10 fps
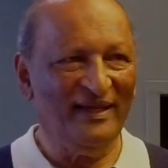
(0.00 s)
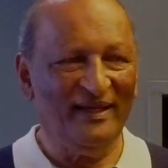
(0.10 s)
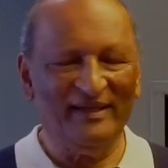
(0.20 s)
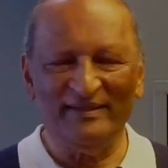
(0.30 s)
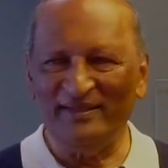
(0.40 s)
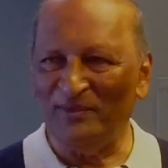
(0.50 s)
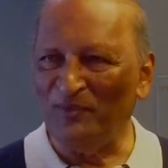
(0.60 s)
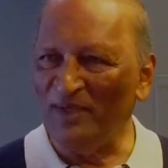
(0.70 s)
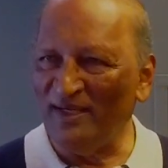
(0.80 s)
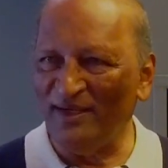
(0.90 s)
and he said,
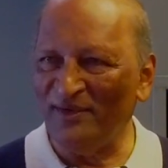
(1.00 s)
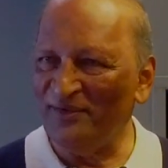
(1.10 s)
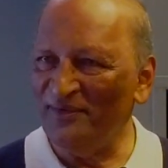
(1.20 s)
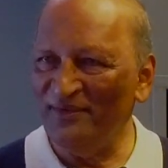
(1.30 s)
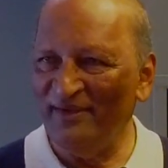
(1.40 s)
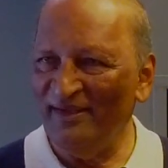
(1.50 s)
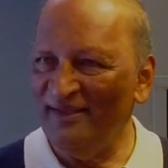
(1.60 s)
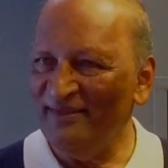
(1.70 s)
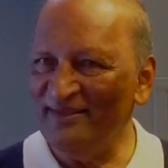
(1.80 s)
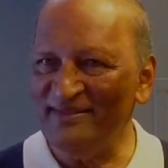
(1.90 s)
"Wow,
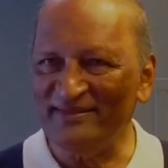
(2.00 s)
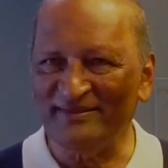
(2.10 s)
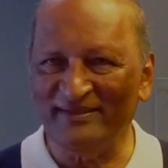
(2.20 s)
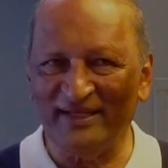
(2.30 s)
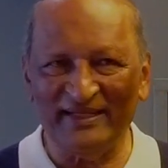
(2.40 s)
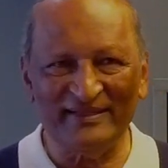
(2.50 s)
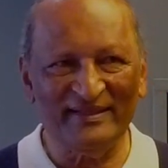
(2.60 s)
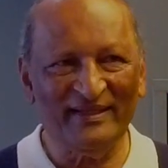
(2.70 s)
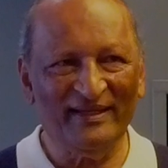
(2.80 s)
this is great."